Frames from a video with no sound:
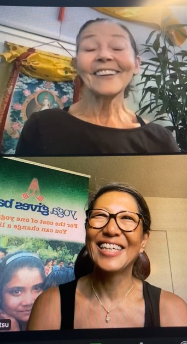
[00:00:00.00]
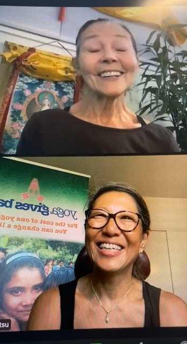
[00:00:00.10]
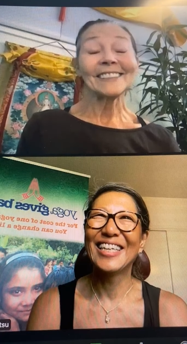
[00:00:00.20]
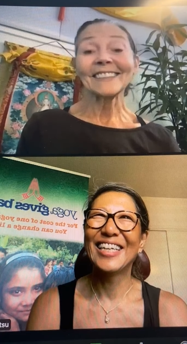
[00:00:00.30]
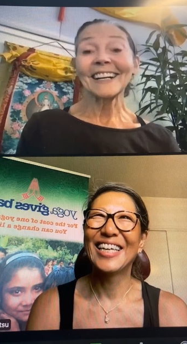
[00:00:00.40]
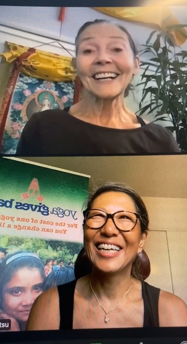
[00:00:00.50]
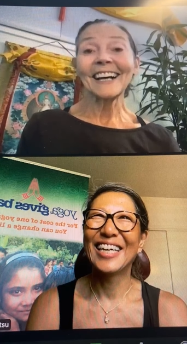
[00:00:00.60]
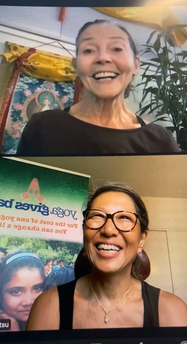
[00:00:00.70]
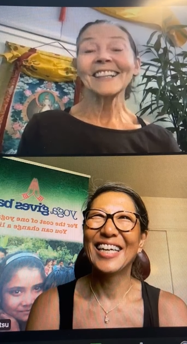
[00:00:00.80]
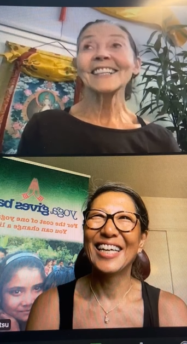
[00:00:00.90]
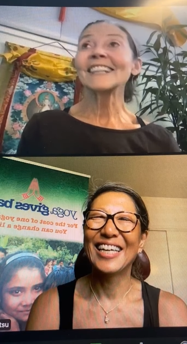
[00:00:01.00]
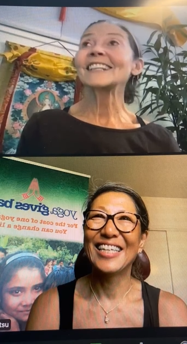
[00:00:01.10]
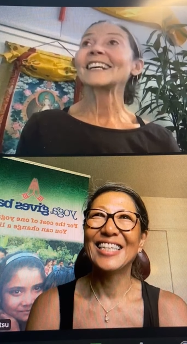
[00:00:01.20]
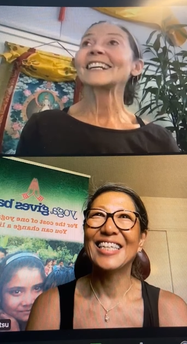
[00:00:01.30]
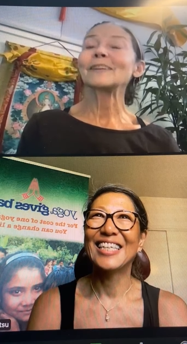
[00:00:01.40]
Speaker 1: Oh, well, I
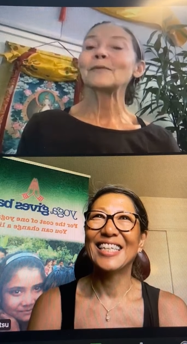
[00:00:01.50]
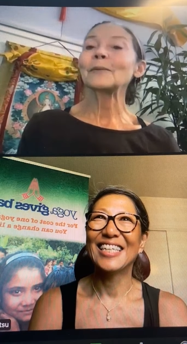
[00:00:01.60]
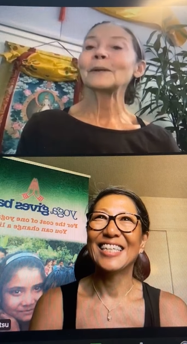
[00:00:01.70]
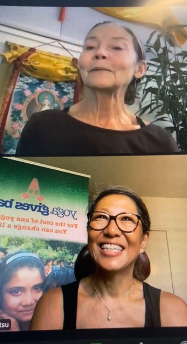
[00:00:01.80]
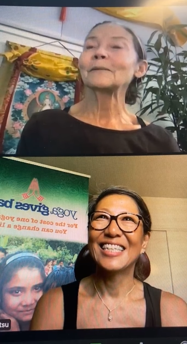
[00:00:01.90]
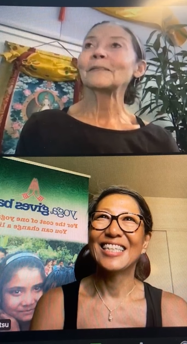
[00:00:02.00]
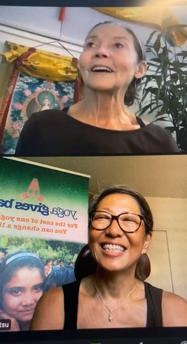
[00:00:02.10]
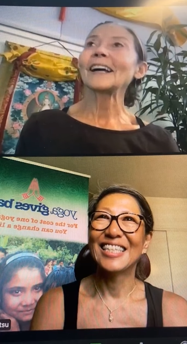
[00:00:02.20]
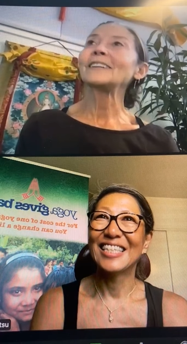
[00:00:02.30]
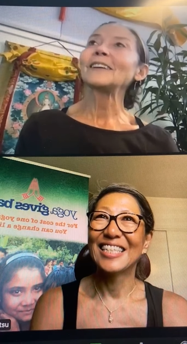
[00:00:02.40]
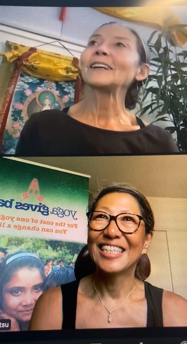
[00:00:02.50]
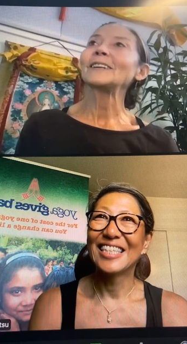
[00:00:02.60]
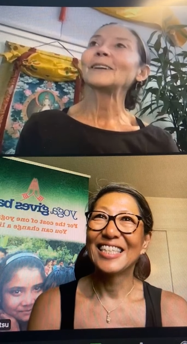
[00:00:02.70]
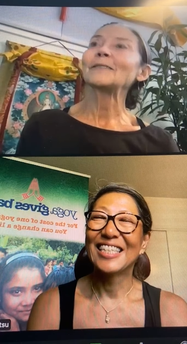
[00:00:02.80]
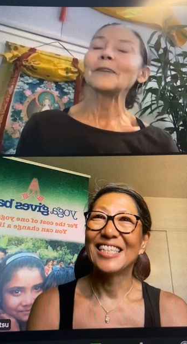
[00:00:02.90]
think that it would have. I
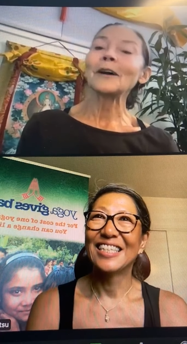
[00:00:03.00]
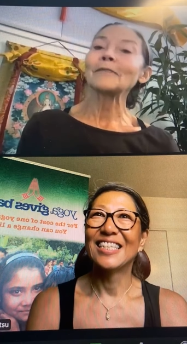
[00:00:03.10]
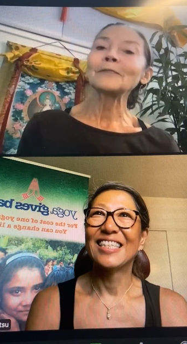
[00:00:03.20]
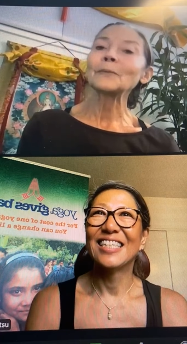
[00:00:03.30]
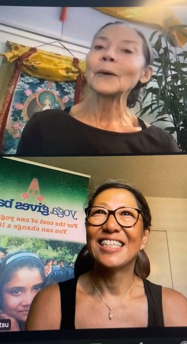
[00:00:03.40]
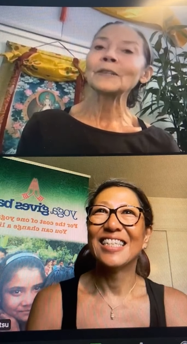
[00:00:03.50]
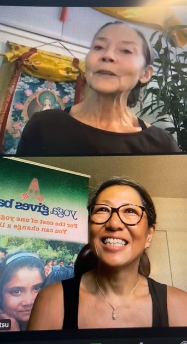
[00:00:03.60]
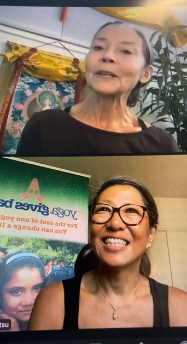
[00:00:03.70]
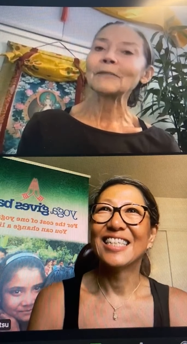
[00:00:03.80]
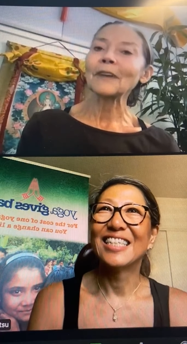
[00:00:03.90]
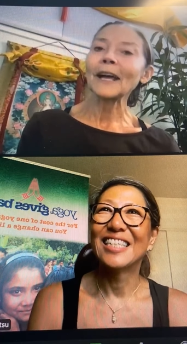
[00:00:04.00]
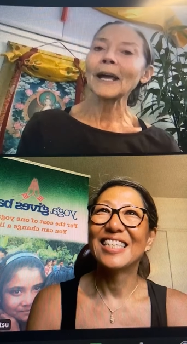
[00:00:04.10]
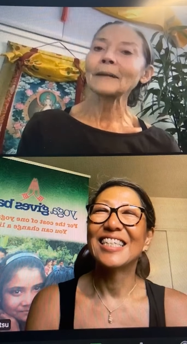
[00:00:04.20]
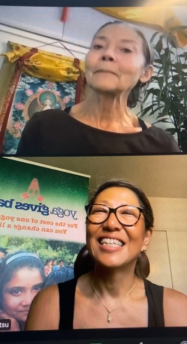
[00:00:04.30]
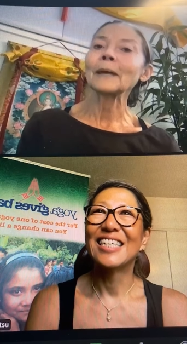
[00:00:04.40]
you know I've often wondered if I
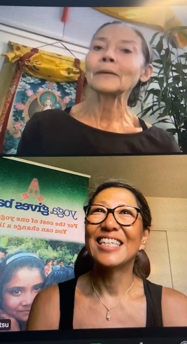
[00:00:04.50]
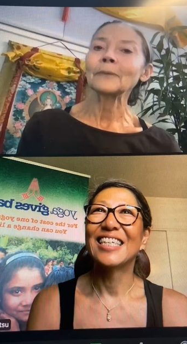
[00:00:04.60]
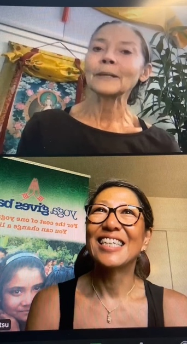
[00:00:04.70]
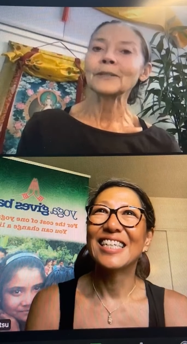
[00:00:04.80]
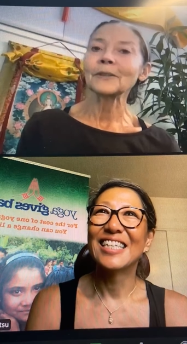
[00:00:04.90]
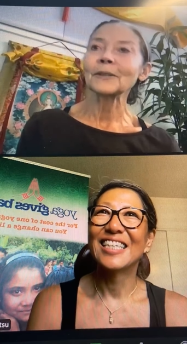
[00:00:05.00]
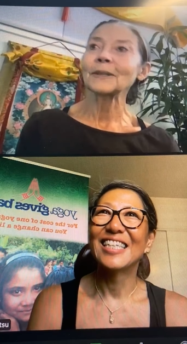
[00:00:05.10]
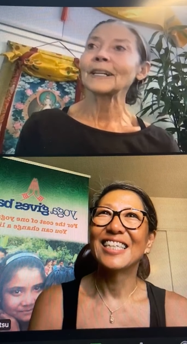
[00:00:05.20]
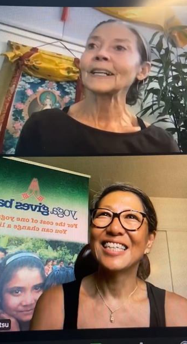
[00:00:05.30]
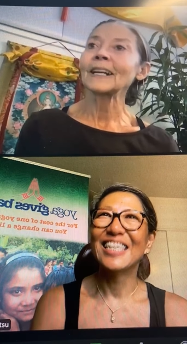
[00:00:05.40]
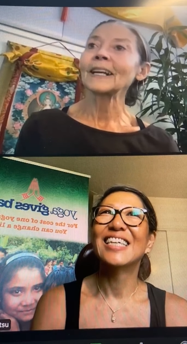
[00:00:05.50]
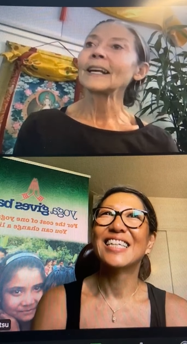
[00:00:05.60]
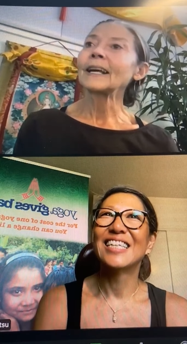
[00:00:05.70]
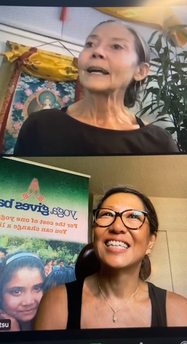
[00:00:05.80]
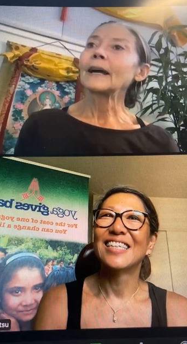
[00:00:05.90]
hadn't met Richard, and
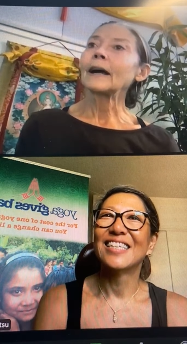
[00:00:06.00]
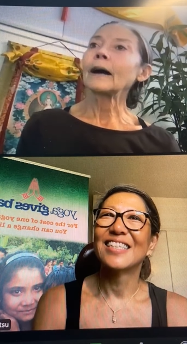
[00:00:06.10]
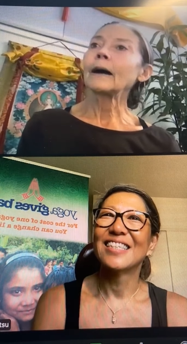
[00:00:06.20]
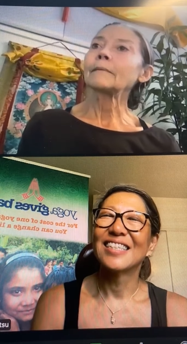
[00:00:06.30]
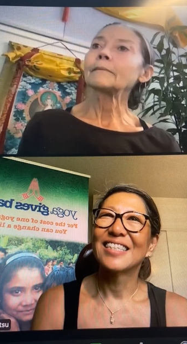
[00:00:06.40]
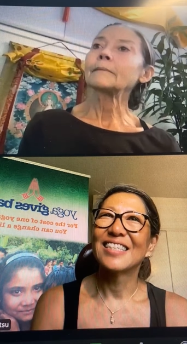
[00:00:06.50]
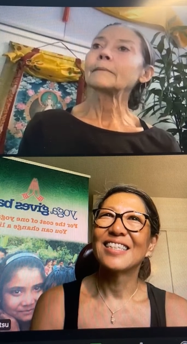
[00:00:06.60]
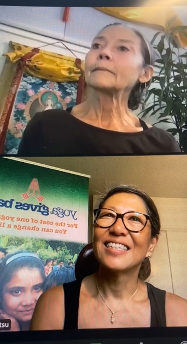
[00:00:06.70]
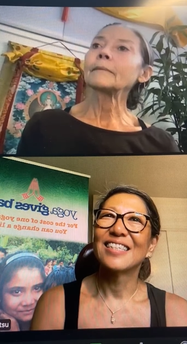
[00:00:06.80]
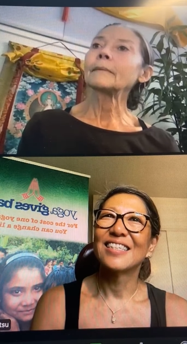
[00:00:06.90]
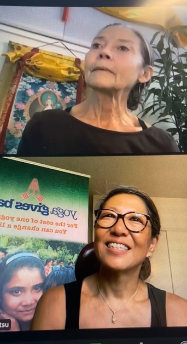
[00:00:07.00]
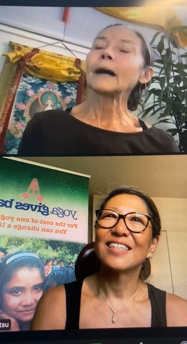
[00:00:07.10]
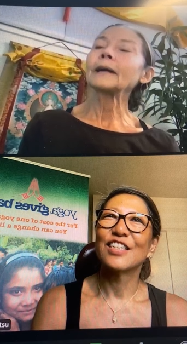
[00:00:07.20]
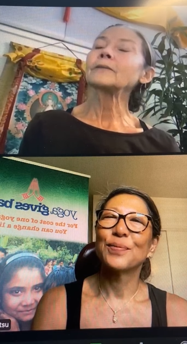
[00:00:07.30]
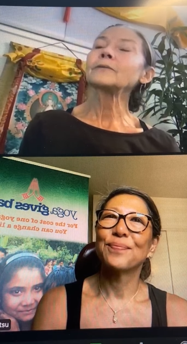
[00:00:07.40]
um,
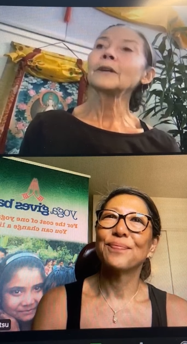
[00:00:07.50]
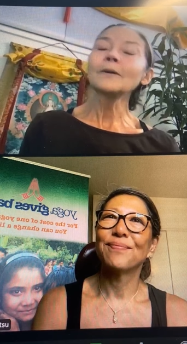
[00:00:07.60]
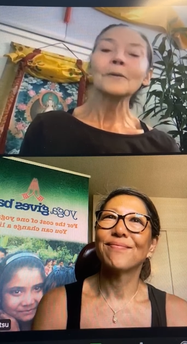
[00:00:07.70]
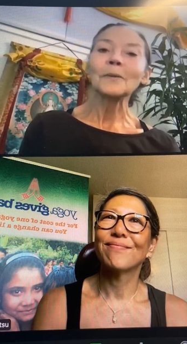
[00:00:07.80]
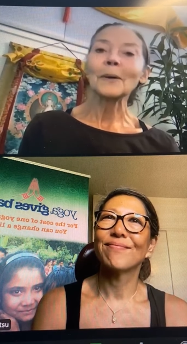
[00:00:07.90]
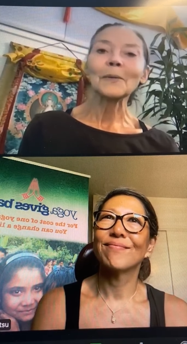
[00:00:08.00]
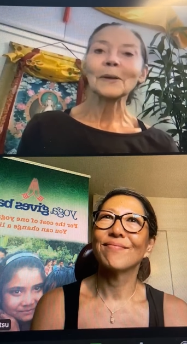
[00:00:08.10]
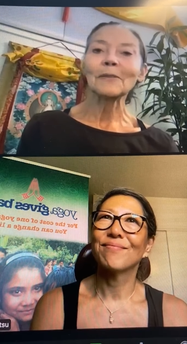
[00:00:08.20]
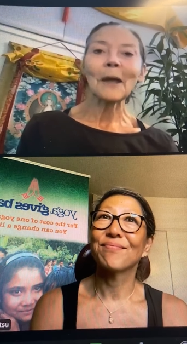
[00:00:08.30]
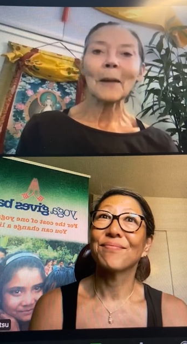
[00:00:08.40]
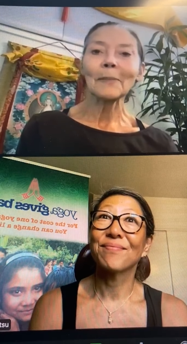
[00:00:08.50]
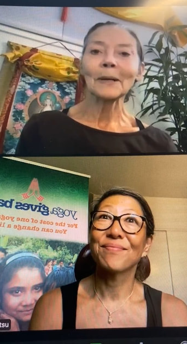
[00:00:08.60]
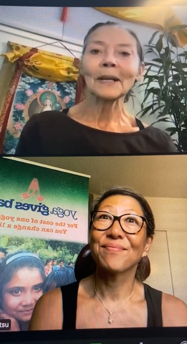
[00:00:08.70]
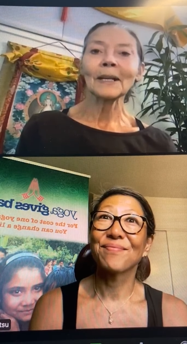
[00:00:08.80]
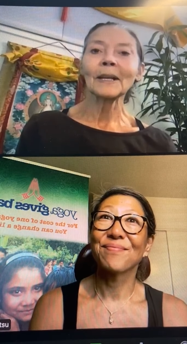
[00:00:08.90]
I don't know what would have
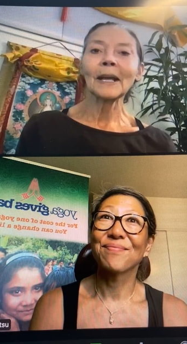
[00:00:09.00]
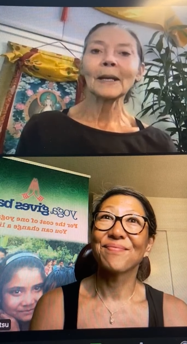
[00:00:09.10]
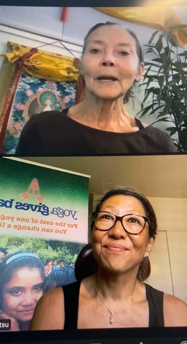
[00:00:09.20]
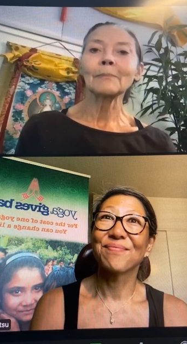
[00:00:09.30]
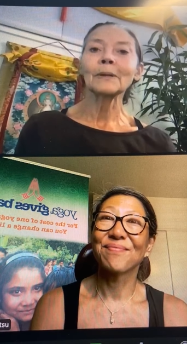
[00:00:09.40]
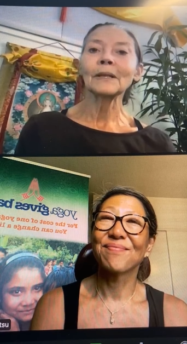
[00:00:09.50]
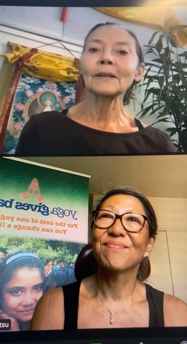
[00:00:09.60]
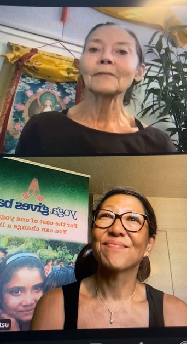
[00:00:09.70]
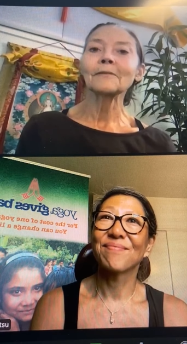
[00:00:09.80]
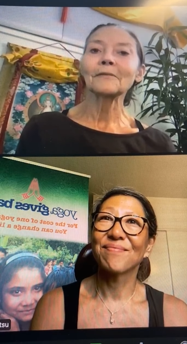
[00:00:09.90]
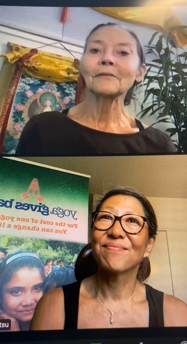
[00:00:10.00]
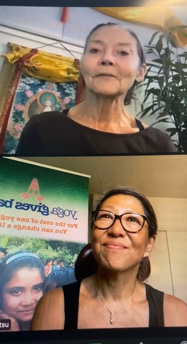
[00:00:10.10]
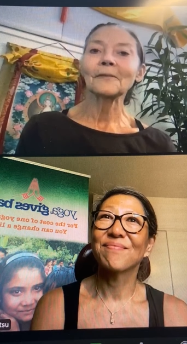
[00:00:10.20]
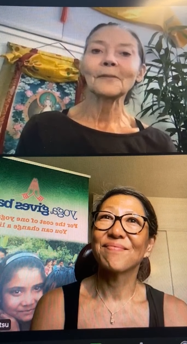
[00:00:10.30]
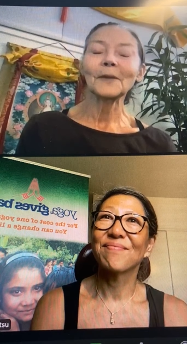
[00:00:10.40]
happened. And and I believe,
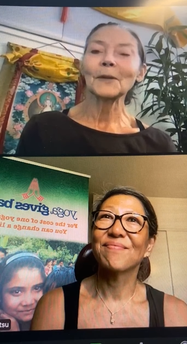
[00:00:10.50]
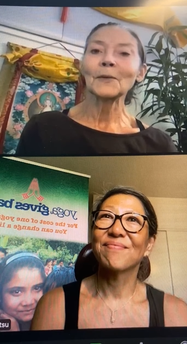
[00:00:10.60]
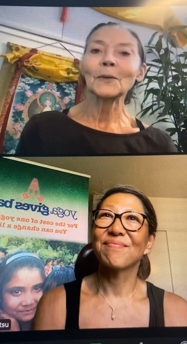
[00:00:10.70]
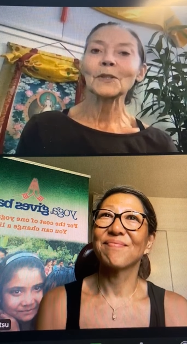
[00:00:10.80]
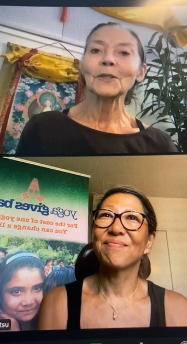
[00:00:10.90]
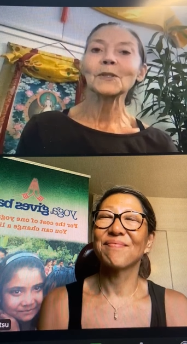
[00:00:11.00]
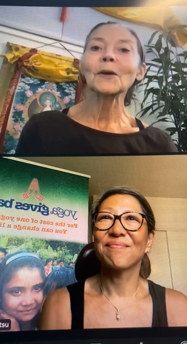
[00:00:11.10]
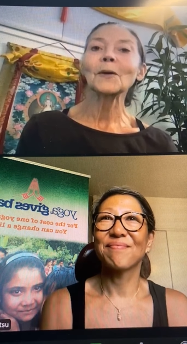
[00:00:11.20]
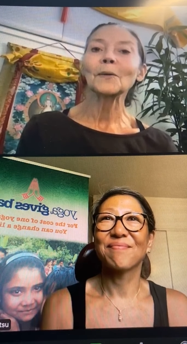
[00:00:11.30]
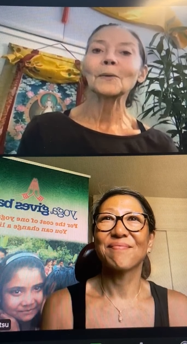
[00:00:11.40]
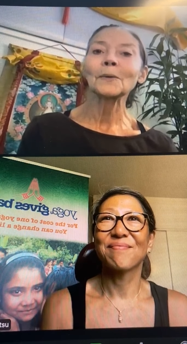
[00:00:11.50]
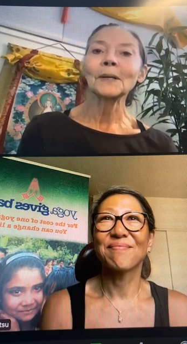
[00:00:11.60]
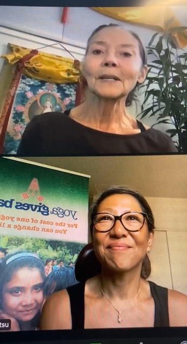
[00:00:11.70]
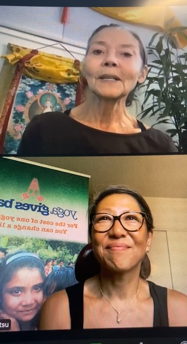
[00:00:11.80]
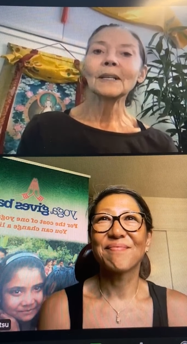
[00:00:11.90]
you know, we're so